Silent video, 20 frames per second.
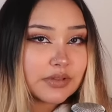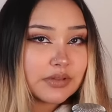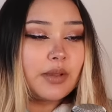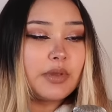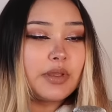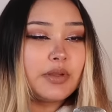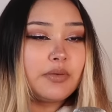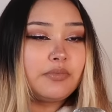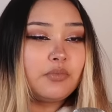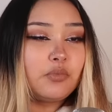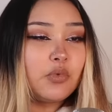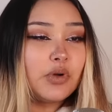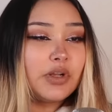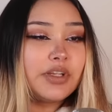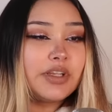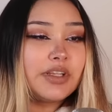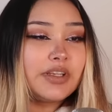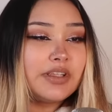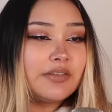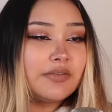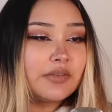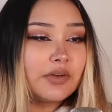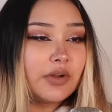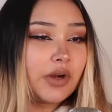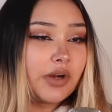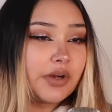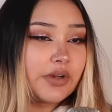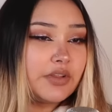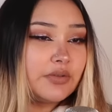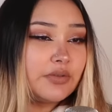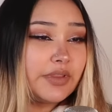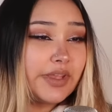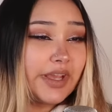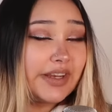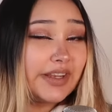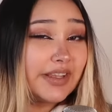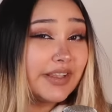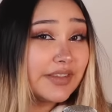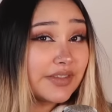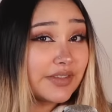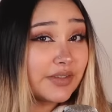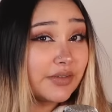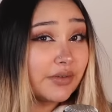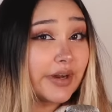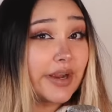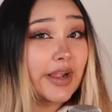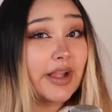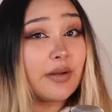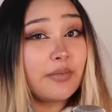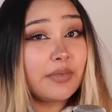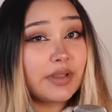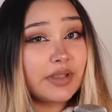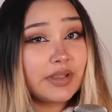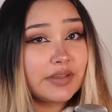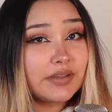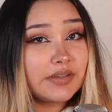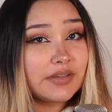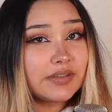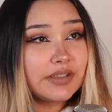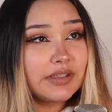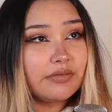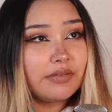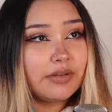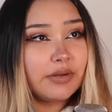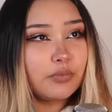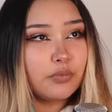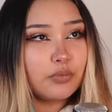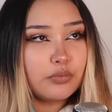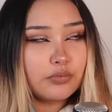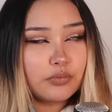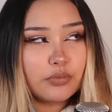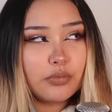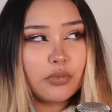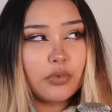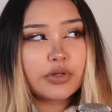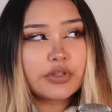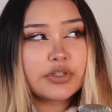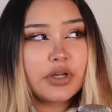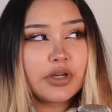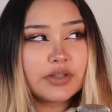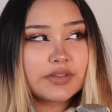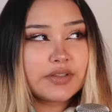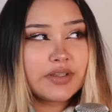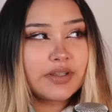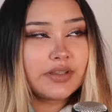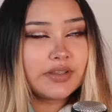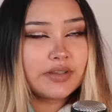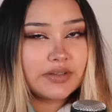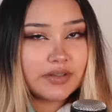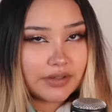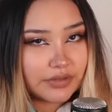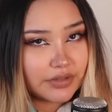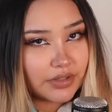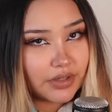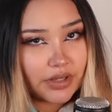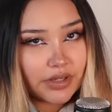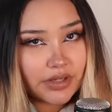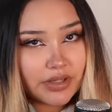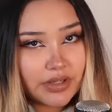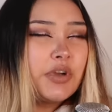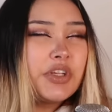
I mean, one can even argue that Instagram is even more toxic than TikTok,